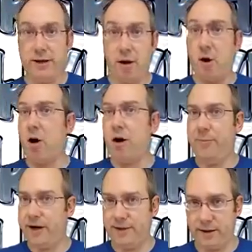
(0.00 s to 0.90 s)
They're all
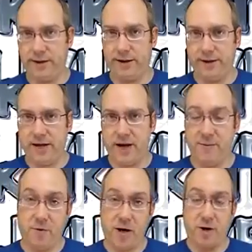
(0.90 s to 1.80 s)
basically the
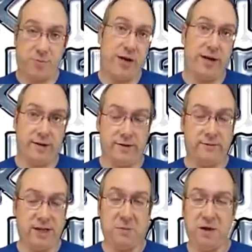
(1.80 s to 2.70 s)
same. CrashPlan is
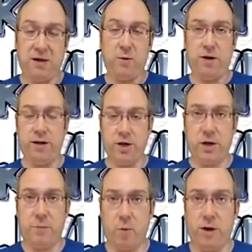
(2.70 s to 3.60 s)
seemingly one of the
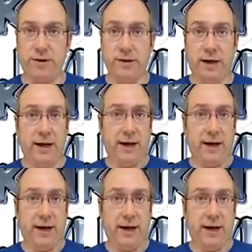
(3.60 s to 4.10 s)
cheaper ones,